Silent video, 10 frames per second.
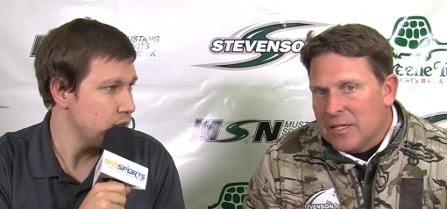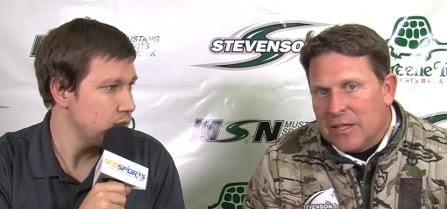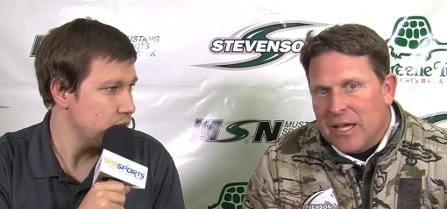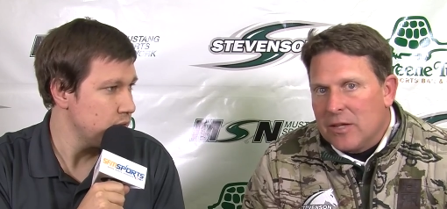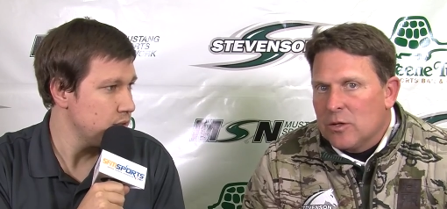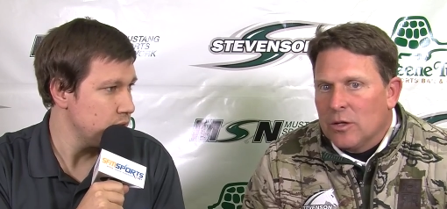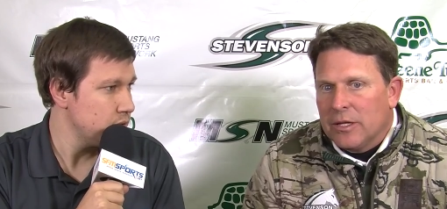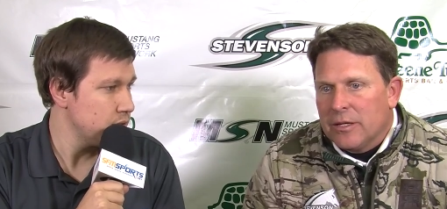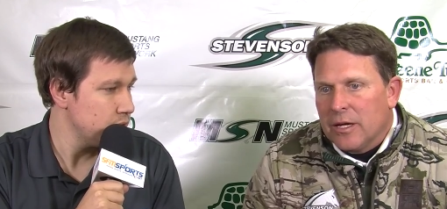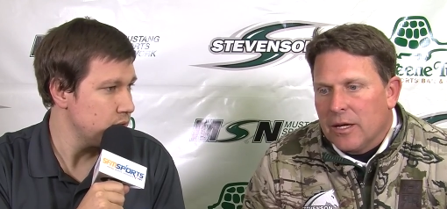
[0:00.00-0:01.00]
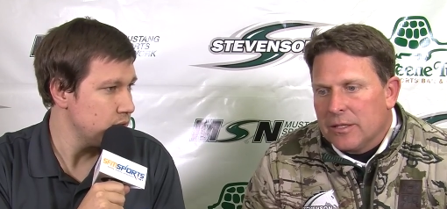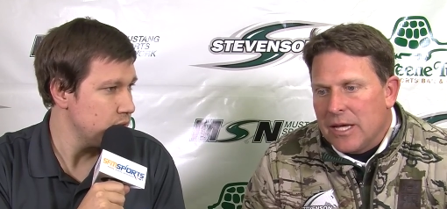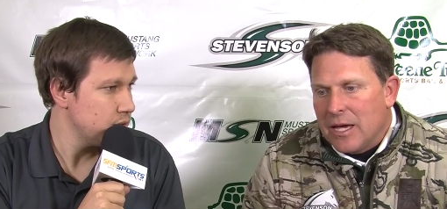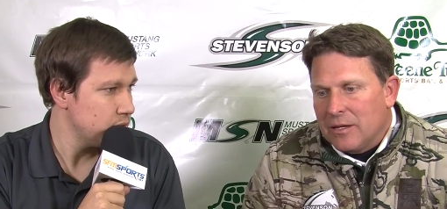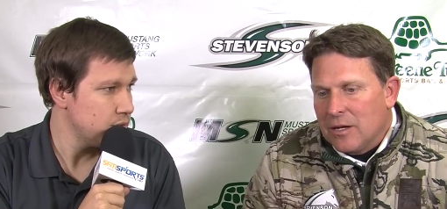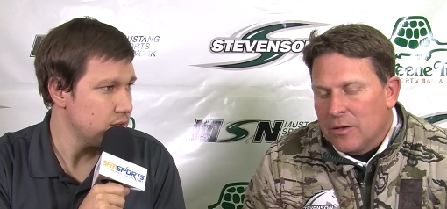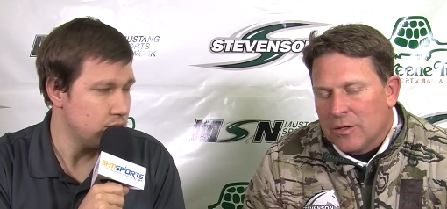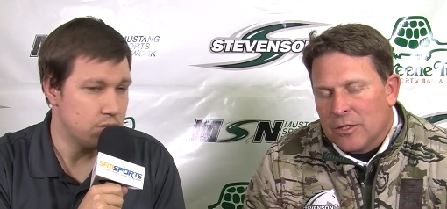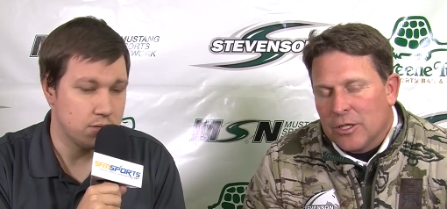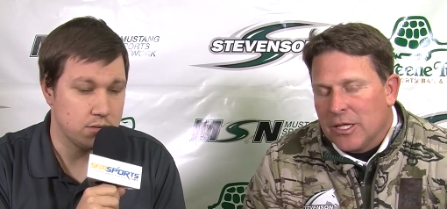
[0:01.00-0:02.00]
Speaker 1: Nathaniel and uh, Dan. You know, they're
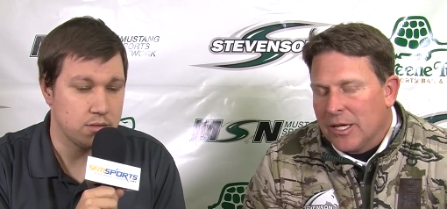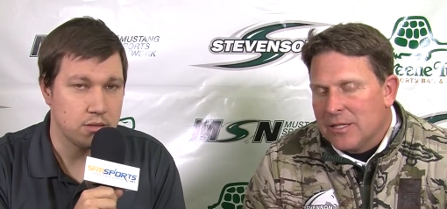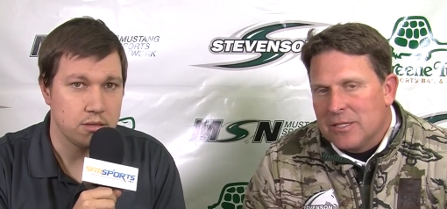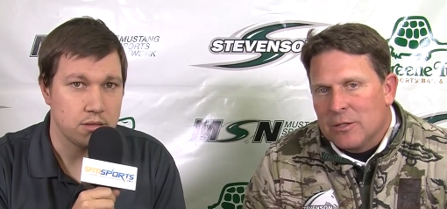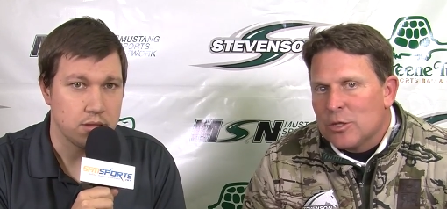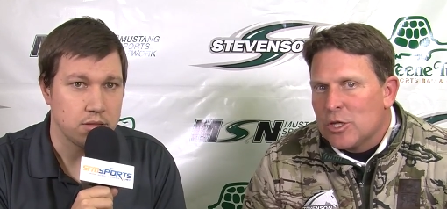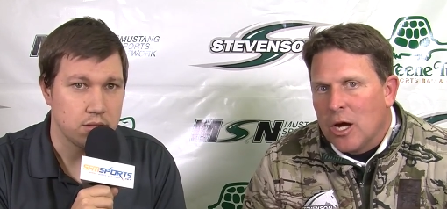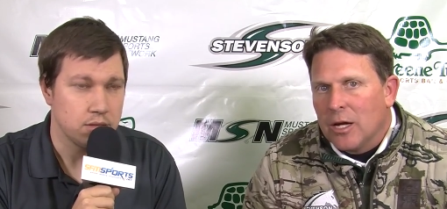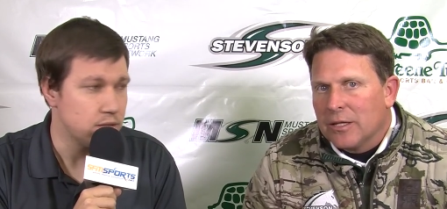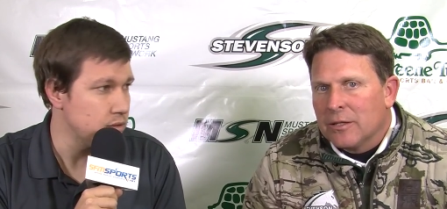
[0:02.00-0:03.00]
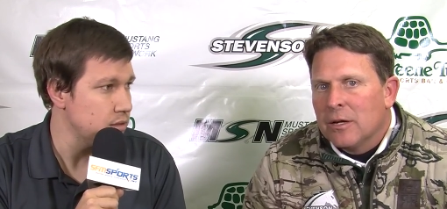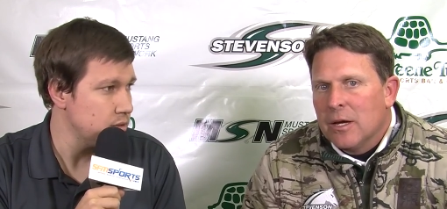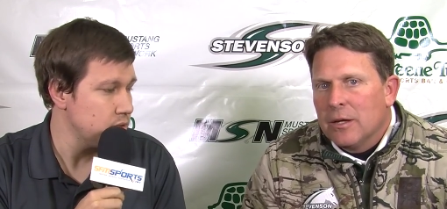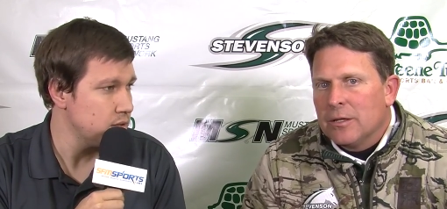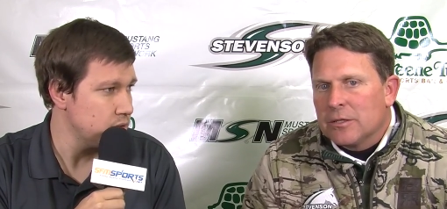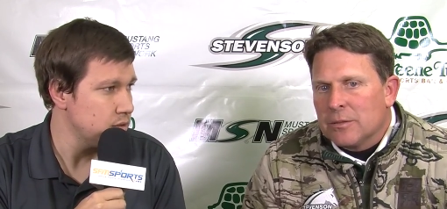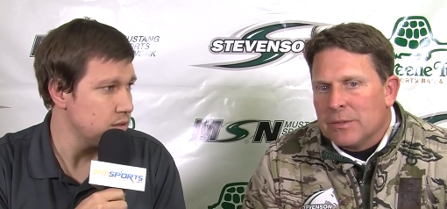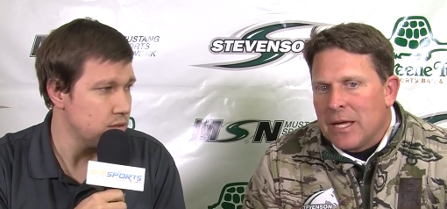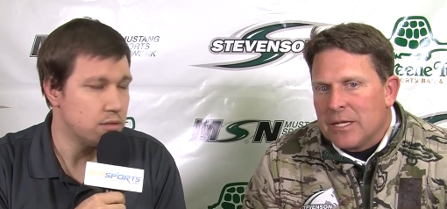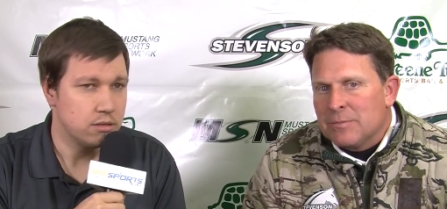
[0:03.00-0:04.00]
good kids. And they're just young and they're just
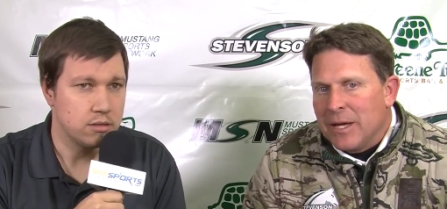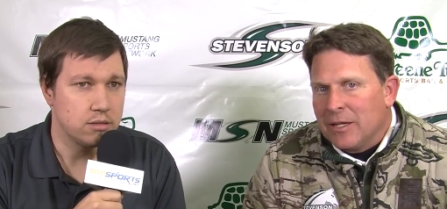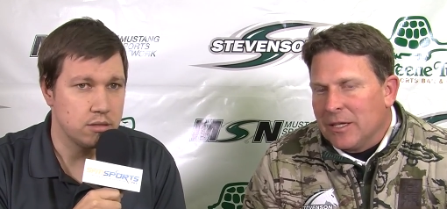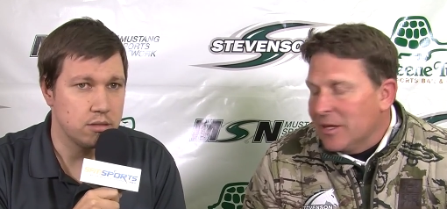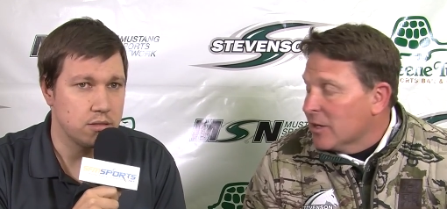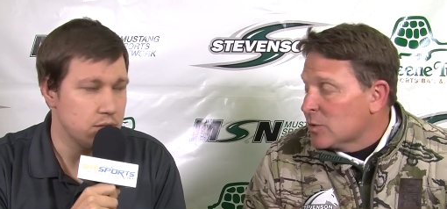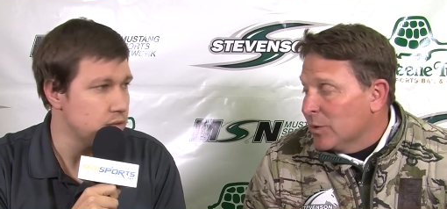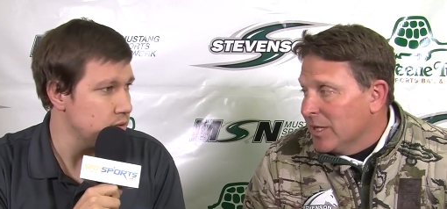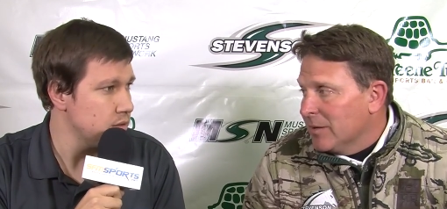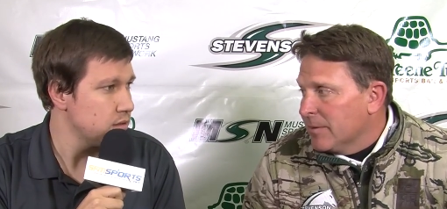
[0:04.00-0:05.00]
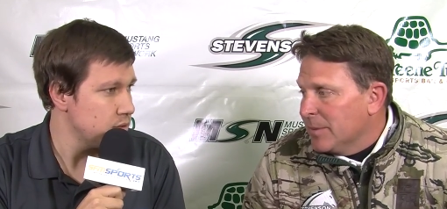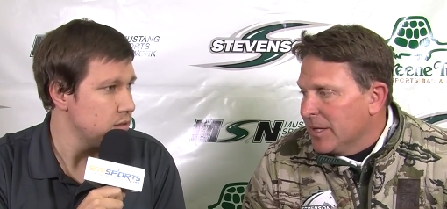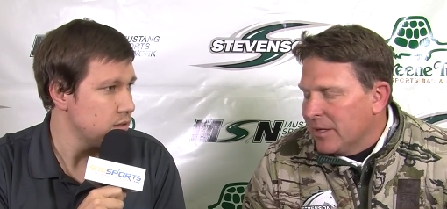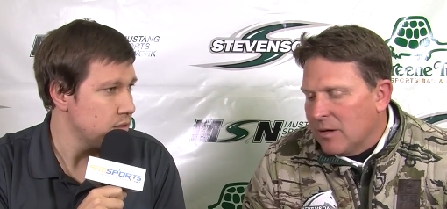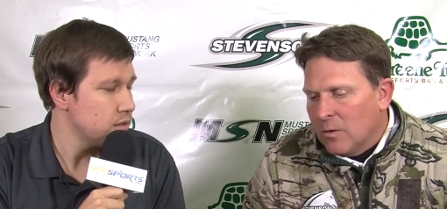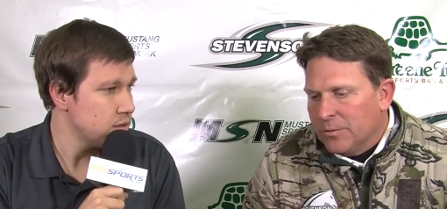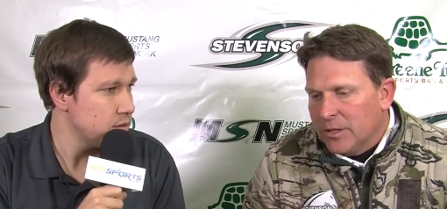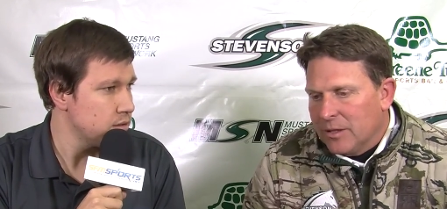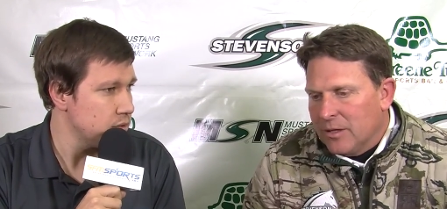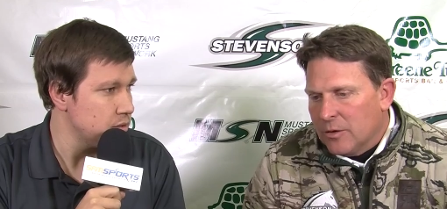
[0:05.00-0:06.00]
not as mentally there as we need them to be. And hopefully,
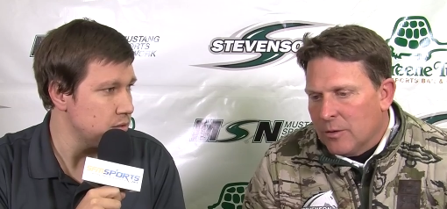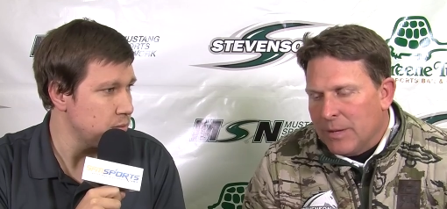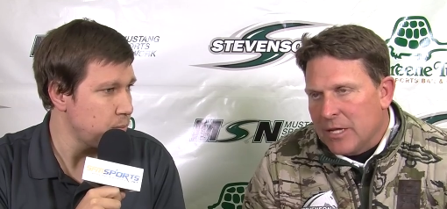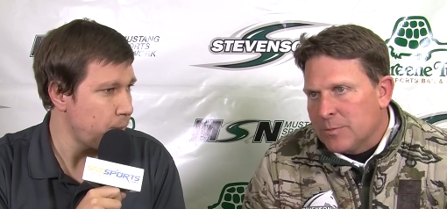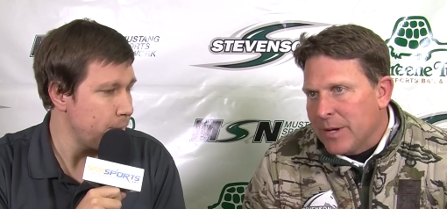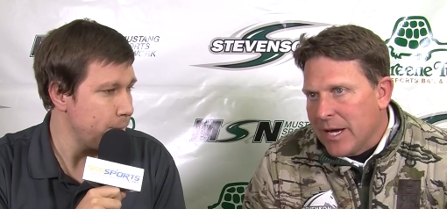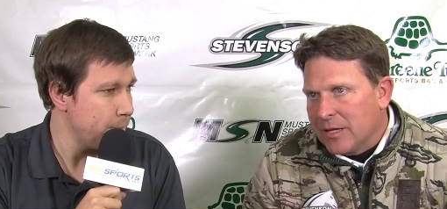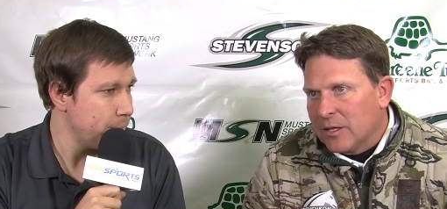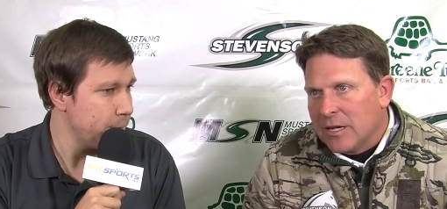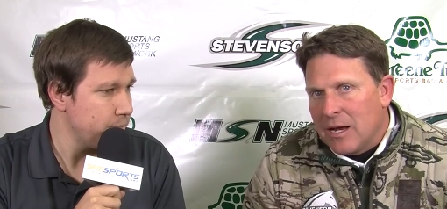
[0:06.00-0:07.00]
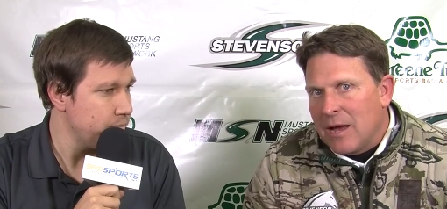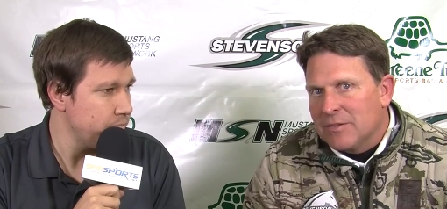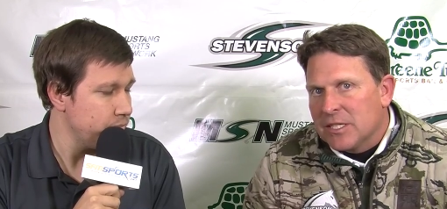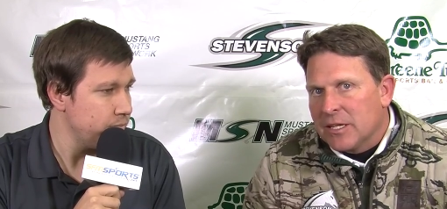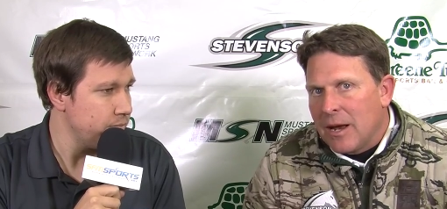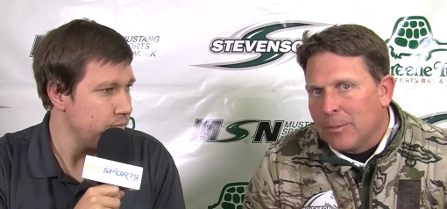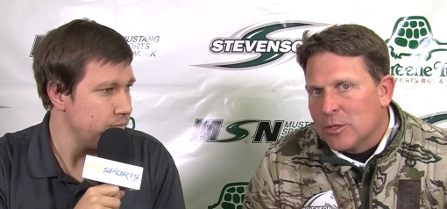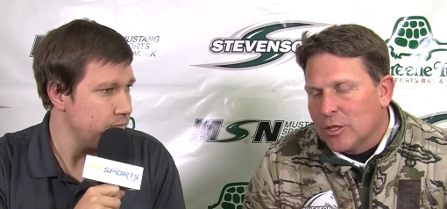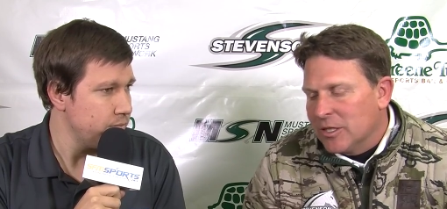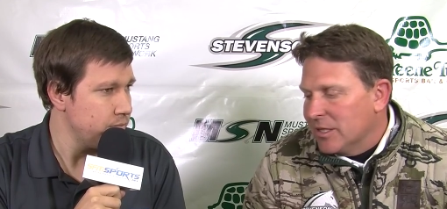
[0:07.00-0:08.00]
you know, they'll bounce back and get obviously get
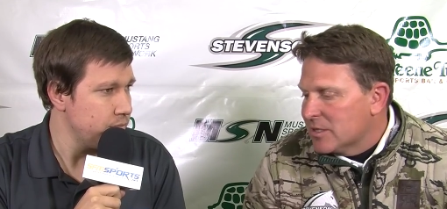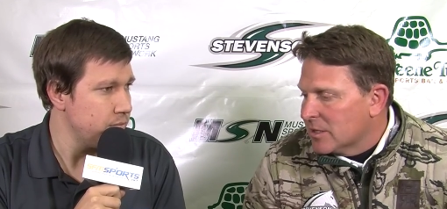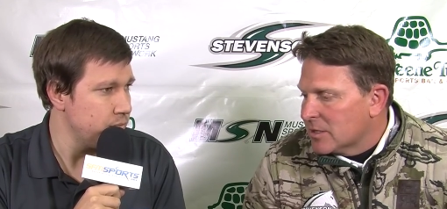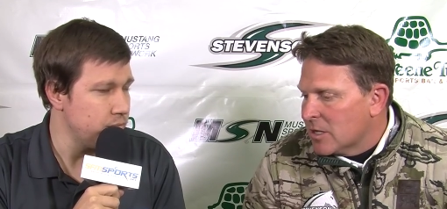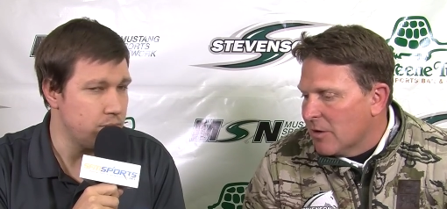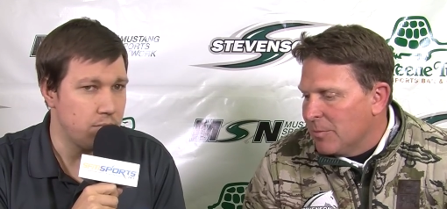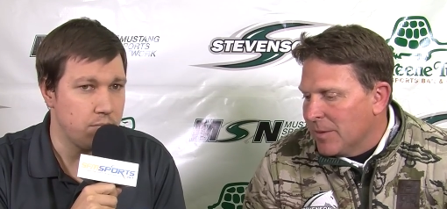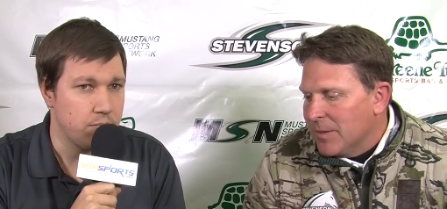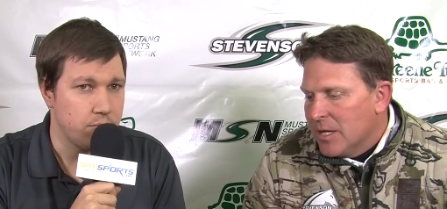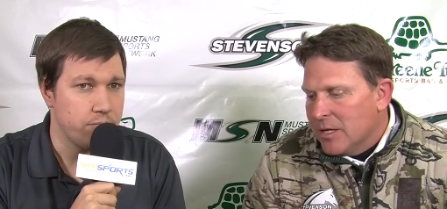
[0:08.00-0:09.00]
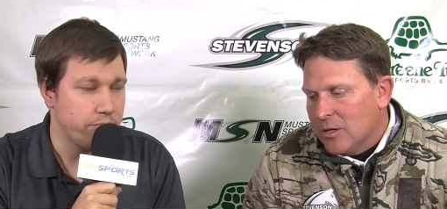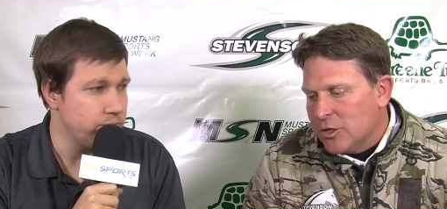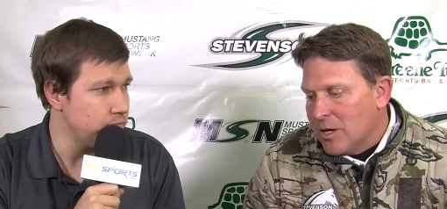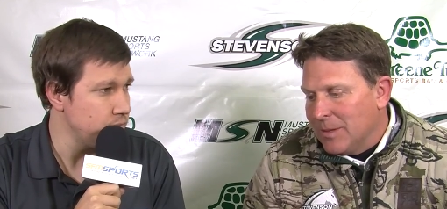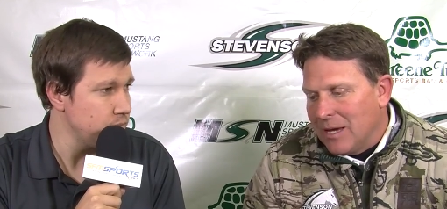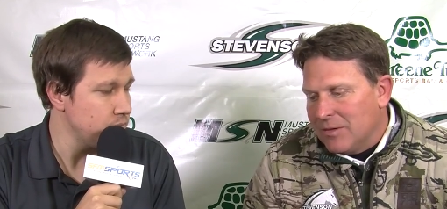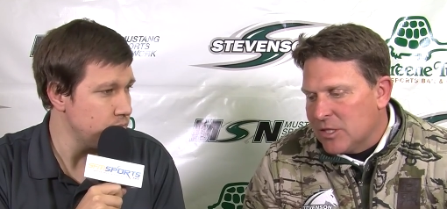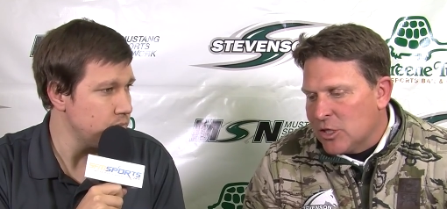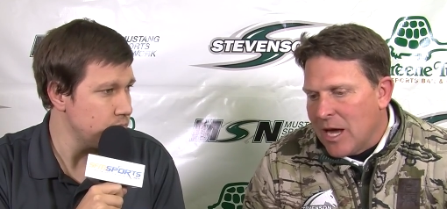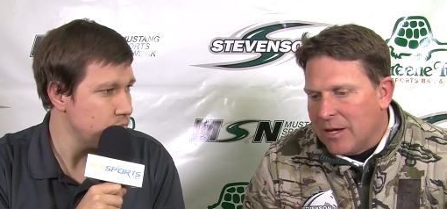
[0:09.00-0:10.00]
opportunities and stuff. But you know, Jeremy gave us a
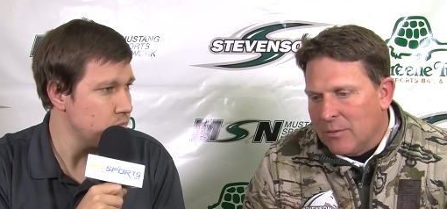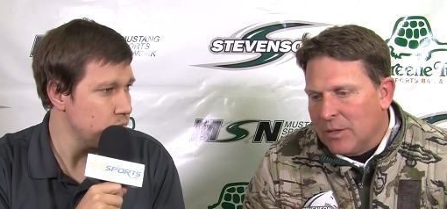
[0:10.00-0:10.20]
shot. You